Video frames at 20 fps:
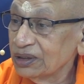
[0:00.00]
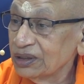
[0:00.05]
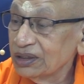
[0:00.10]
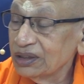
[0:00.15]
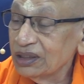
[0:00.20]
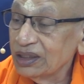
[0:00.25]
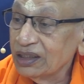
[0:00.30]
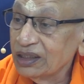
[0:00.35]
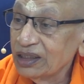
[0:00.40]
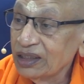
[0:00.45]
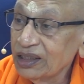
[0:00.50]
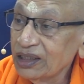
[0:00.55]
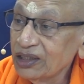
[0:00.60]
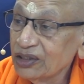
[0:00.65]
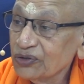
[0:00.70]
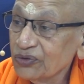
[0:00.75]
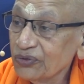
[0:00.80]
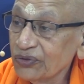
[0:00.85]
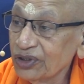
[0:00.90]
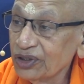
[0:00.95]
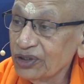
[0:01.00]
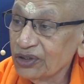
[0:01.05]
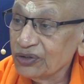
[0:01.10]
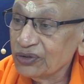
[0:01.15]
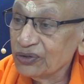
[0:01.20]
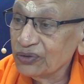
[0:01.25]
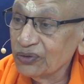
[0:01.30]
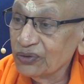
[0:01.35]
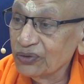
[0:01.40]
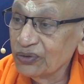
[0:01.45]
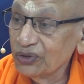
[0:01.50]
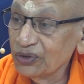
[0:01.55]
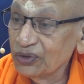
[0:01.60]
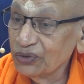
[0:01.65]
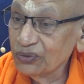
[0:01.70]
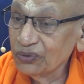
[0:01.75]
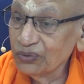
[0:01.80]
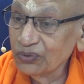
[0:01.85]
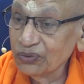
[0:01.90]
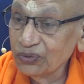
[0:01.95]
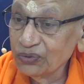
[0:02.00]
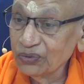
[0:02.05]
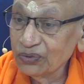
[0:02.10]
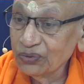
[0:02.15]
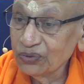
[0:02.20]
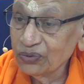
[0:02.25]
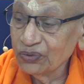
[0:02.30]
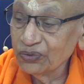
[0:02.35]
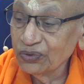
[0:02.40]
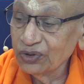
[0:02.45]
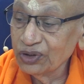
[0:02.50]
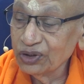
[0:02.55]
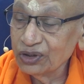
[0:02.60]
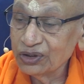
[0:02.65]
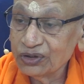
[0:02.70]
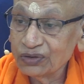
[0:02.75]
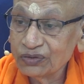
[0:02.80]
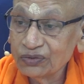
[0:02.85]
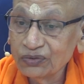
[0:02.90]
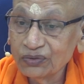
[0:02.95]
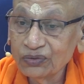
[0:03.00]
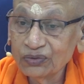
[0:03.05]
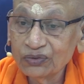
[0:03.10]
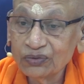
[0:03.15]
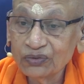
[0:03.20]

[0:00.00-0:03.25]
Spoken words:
that hey so and so, you who